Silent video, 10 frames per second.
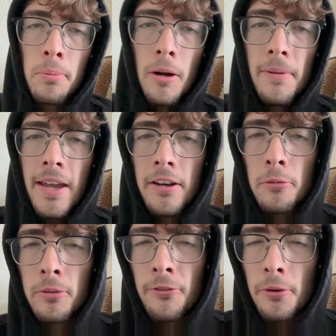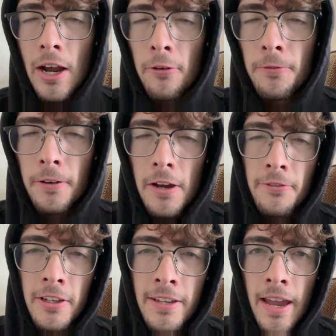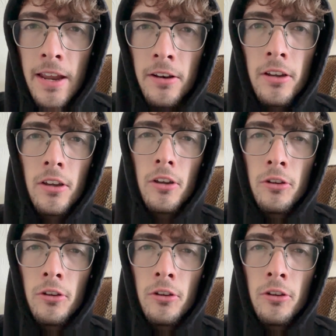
probably end up with around 5 to 10